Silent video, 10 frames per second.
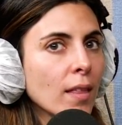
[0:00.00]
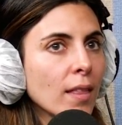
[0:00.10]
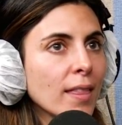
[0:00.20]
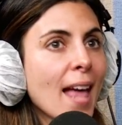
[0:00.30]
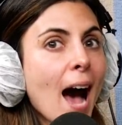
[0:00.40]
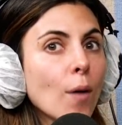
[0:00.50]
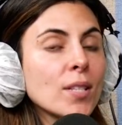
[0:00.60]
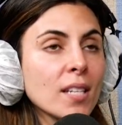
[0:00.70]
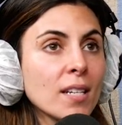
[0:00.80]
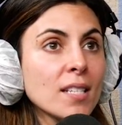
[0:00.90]
now
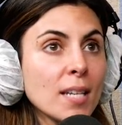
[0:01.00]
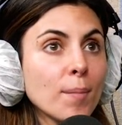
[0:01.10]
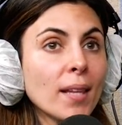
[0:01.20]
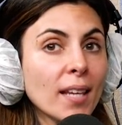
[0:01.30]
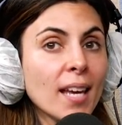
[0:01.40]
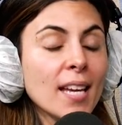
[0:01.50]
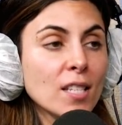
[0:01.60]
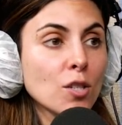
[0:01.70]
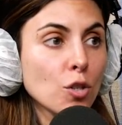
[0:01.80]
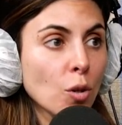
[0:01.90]
it's going to seem like the
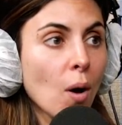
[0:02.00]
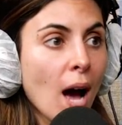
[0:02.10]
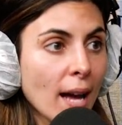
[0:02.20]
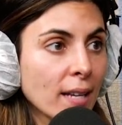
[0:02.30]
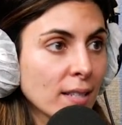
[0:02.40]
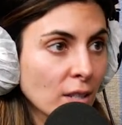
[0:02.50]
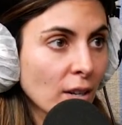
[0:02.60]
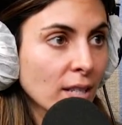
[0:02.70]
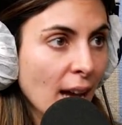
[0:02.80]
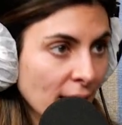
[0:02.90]
cases are so high because they're
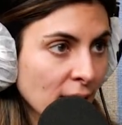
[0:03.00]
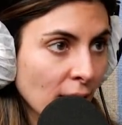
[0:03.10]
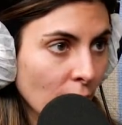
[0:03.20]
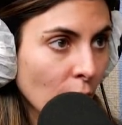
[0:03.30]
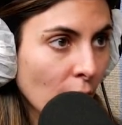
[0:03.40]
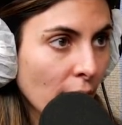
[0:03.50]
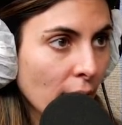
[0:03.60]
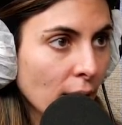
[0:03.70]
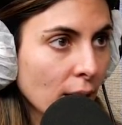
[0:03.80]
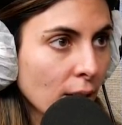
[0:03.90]
testing for
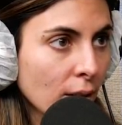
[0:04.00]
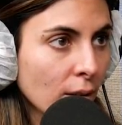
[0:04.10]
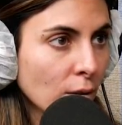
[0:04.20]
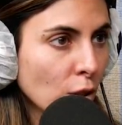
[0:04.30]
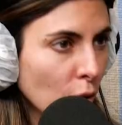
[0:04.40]
it. Do you